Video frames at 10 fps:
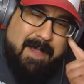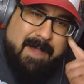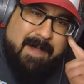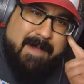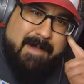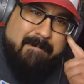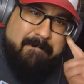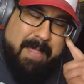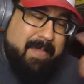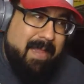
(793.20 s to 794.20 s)

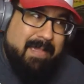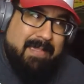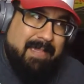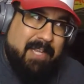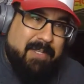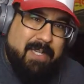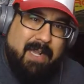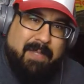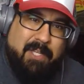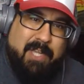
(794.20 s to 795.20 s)
And then
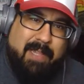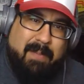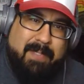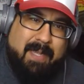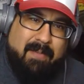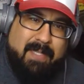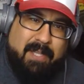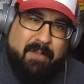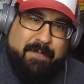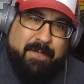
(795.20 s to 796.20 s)
they shot themselves in
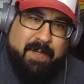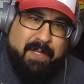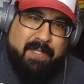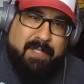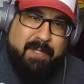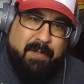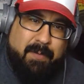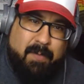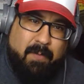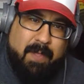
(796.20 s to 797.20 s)
the foot
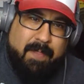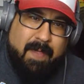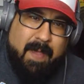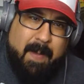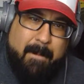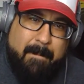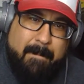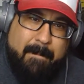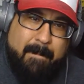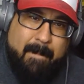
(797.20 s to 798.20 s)
too with
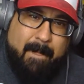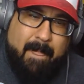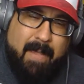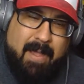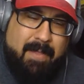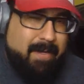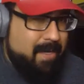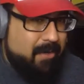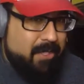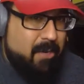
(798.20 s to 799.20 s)
the
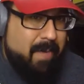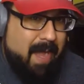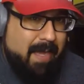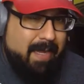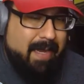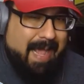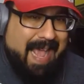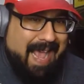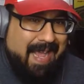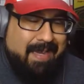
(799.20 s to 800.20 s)
Neo Geo Pocket
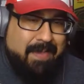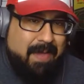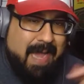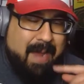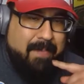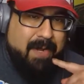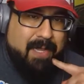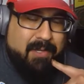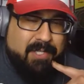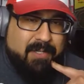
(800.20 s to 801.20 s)
and the Hyper
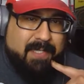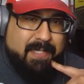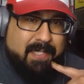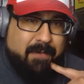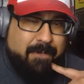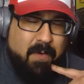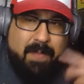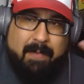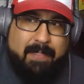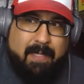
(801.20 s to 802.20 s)
Neo Geo 64.
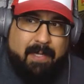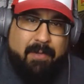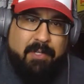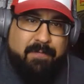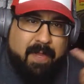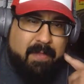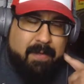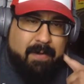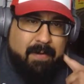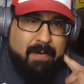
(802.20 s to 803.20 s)
That was a huge failure.